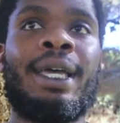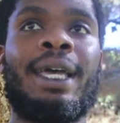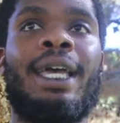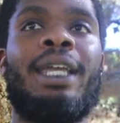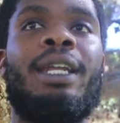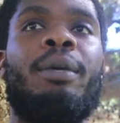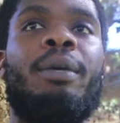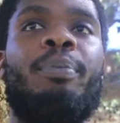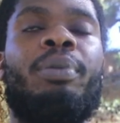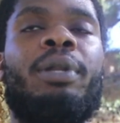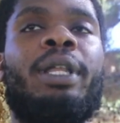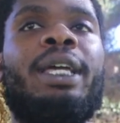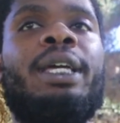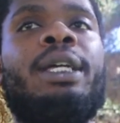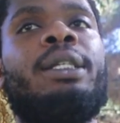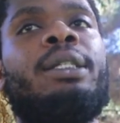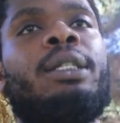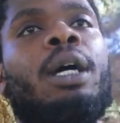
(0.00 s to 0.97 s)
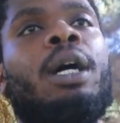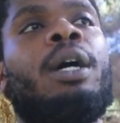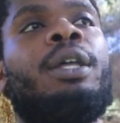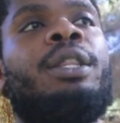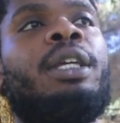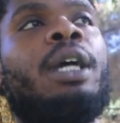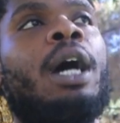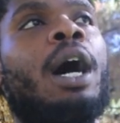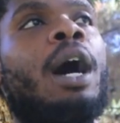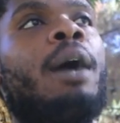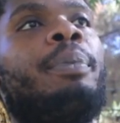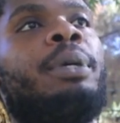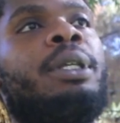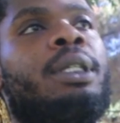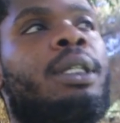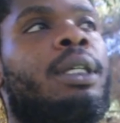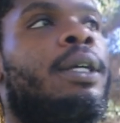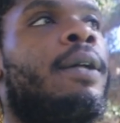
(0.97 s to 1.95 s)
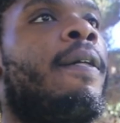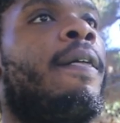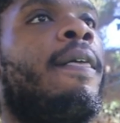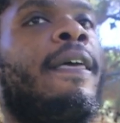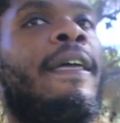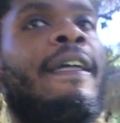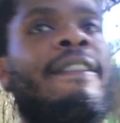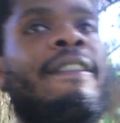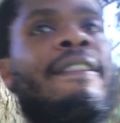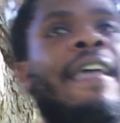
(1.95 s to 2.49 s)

And it plays uh, the opposite in